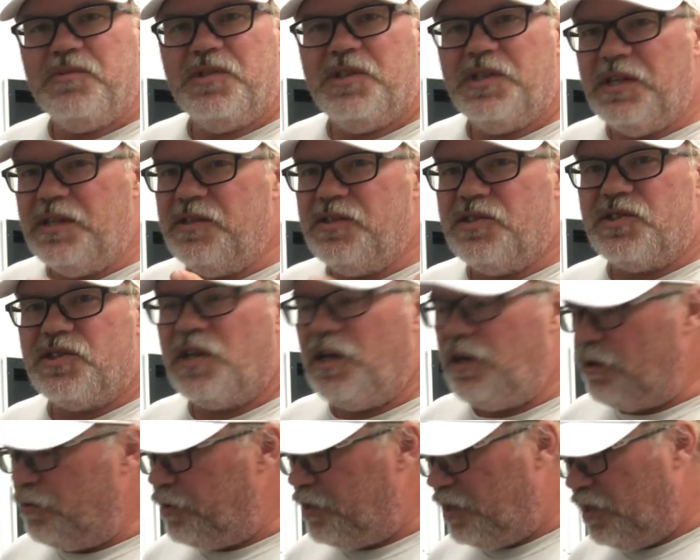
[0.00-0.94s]
didn't
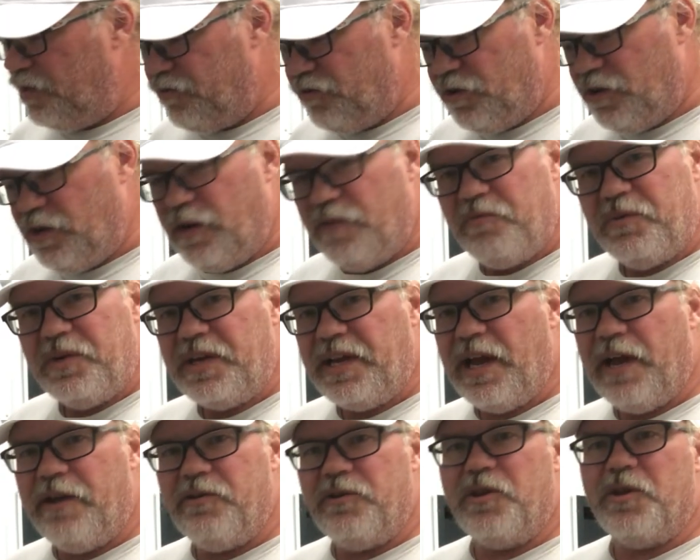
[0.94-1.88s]
sell or whatever, I've been
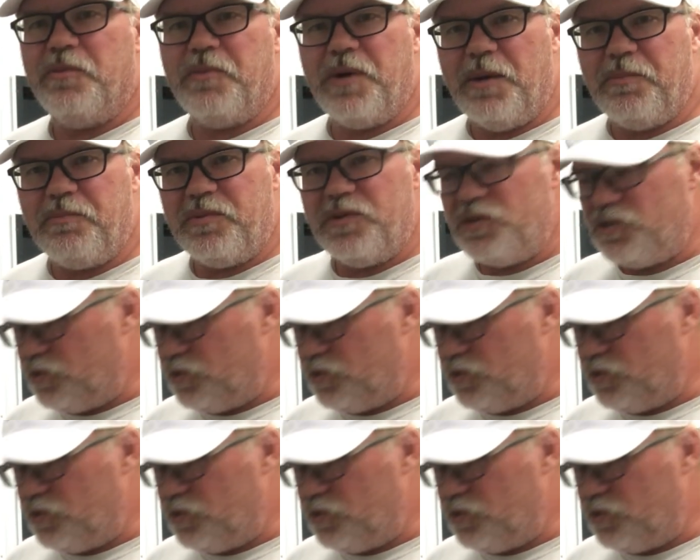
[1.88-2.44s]
gathering them up, and